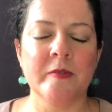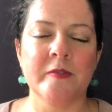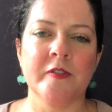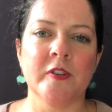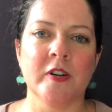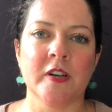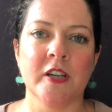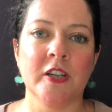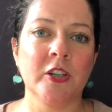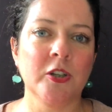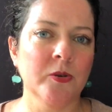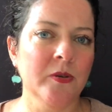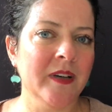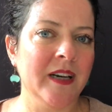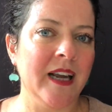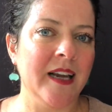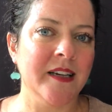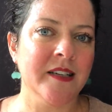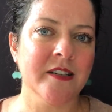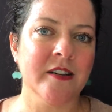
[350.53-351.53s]
We've got a
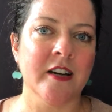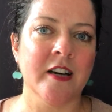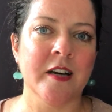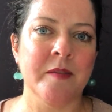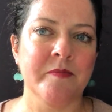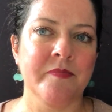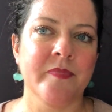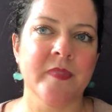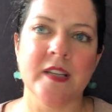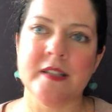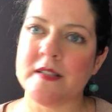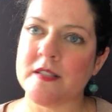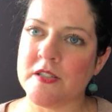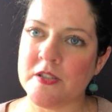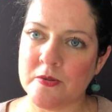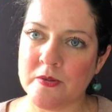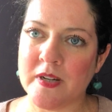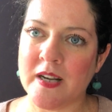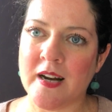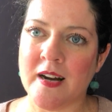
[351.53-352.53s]
Q&A time. It's a
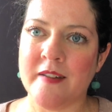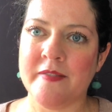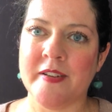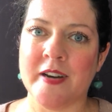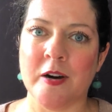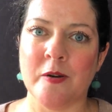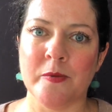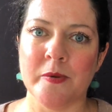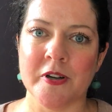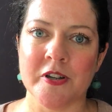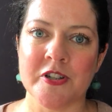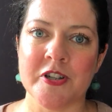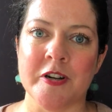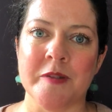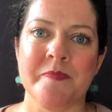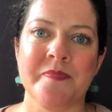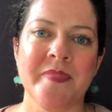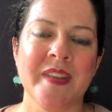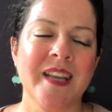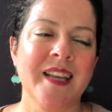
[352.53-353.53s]
2.5-hour
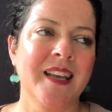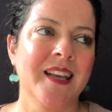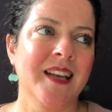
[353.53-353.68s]
workshop.